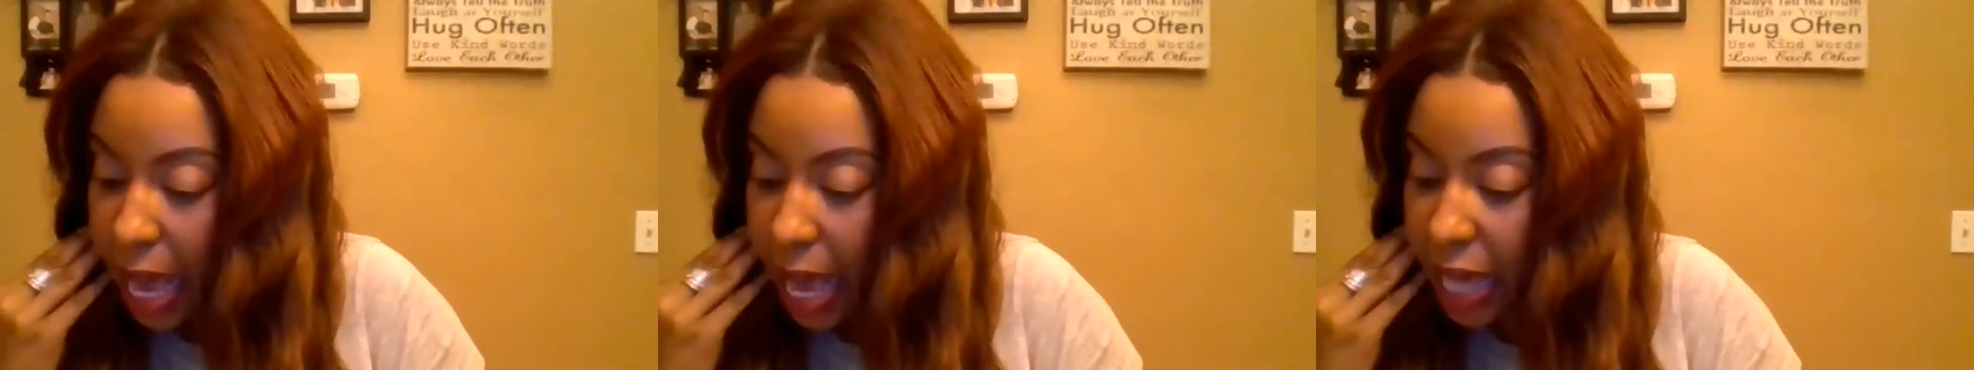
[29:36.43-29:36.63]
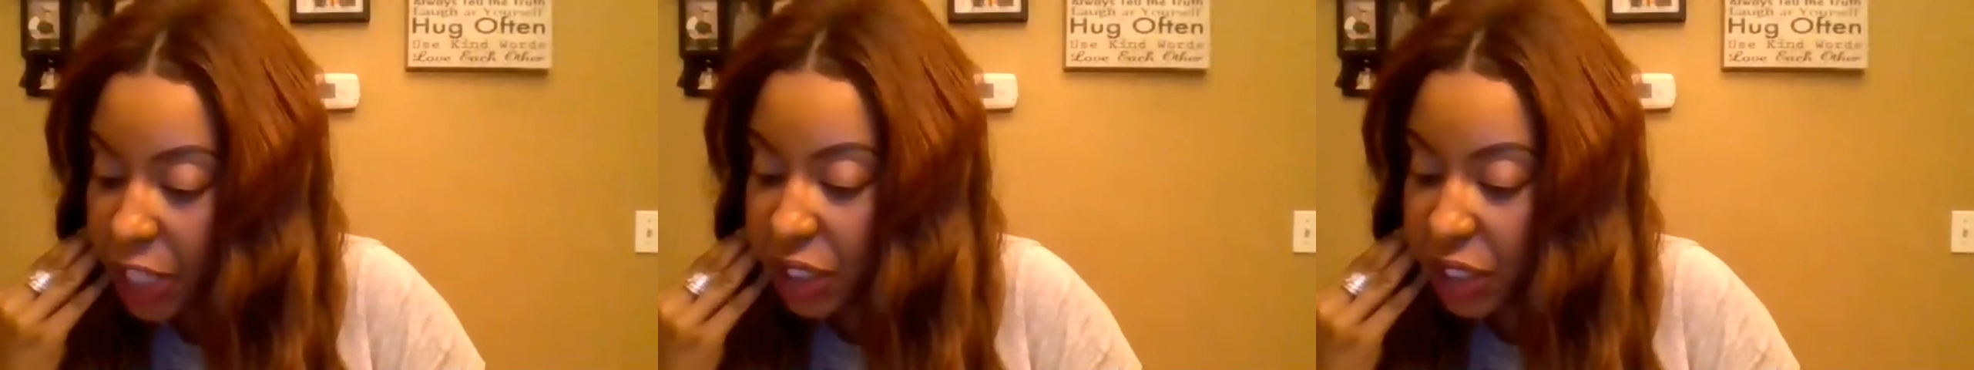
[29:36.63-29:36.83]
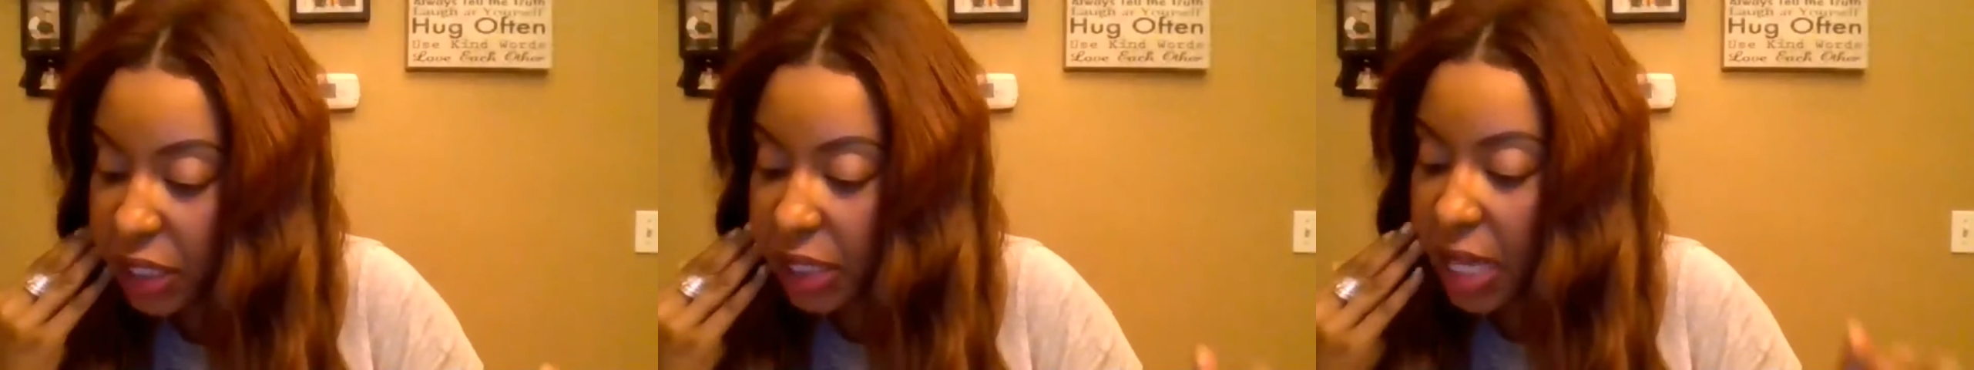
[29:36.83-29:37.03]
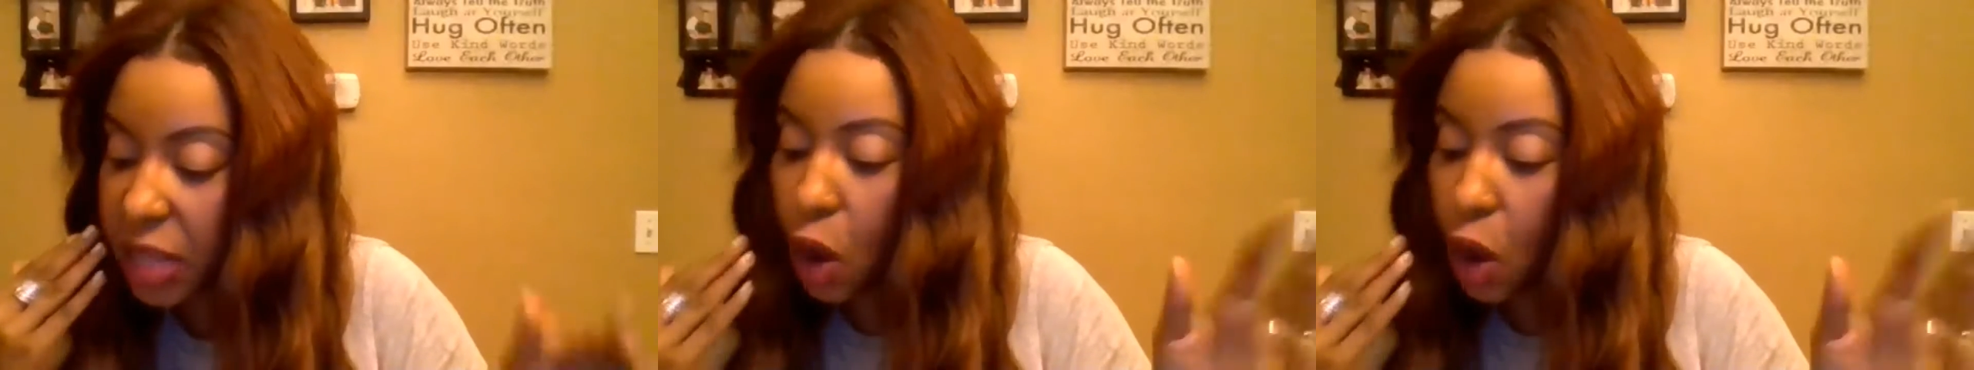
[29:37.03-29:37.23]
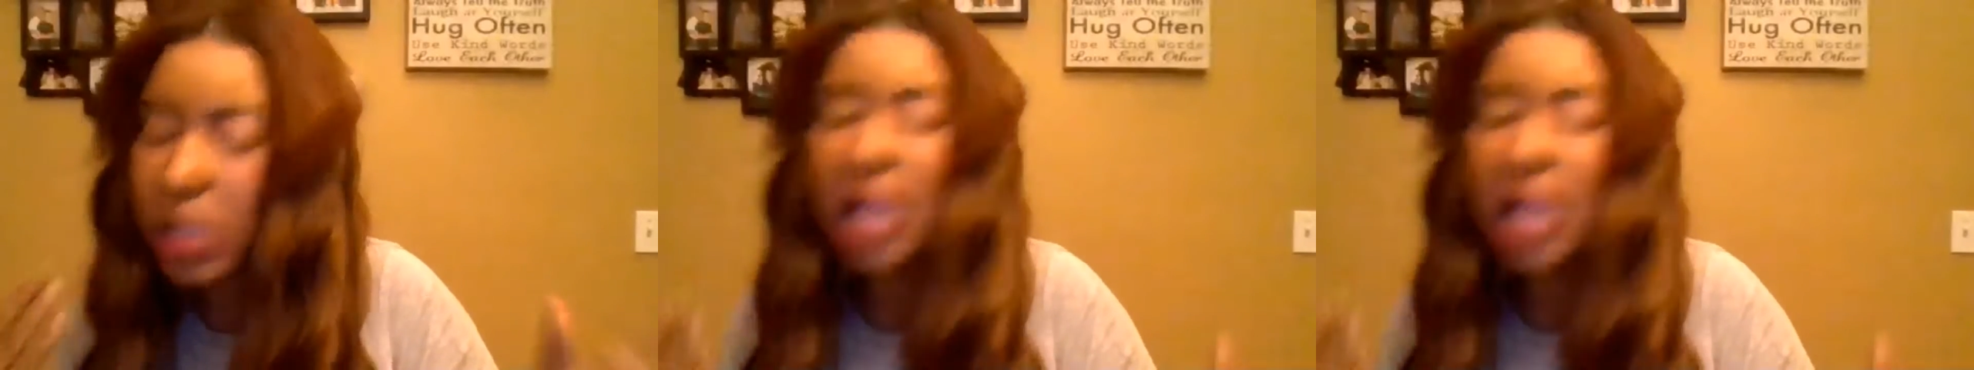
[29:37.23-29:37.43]
And she said,
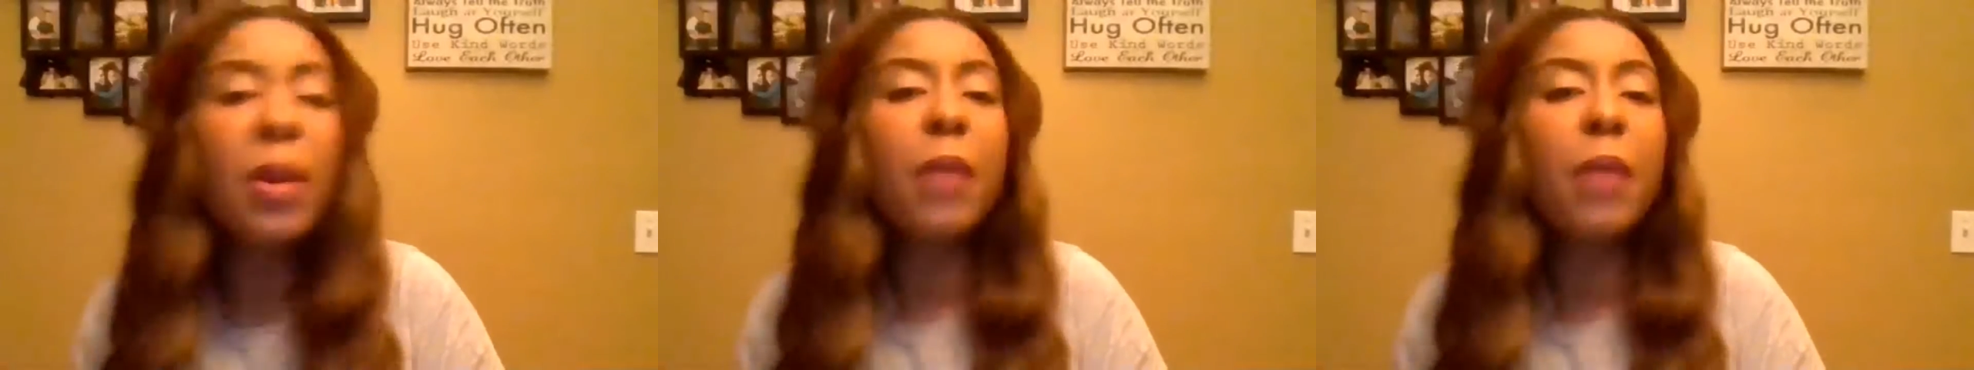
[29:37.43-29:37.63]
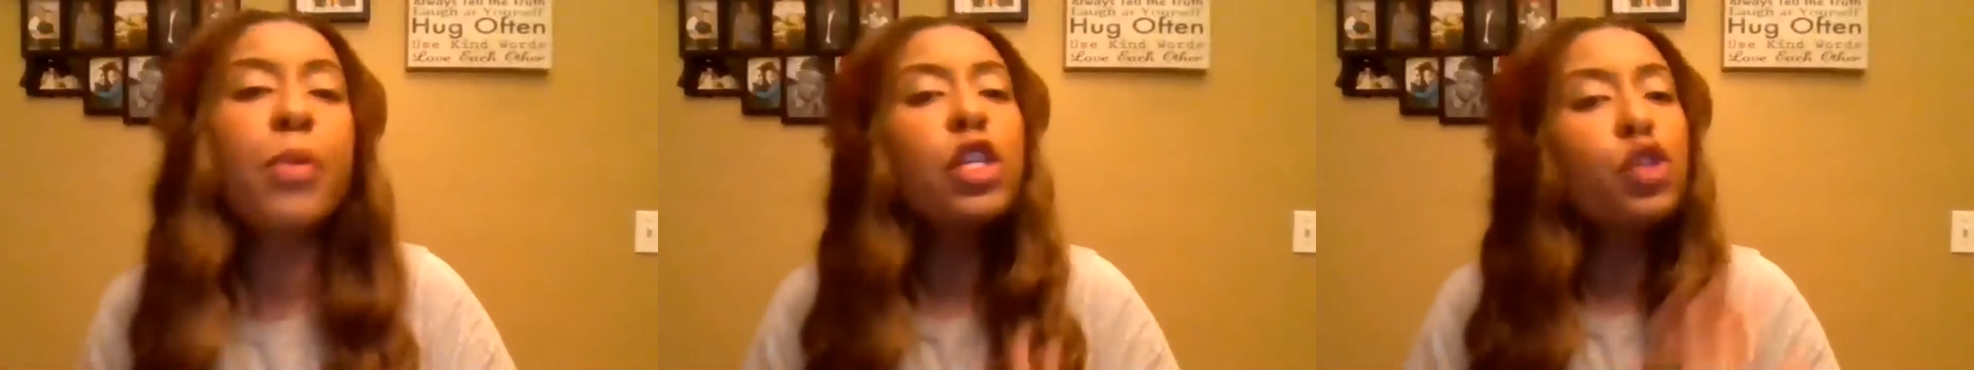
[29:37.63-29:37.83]
those are the people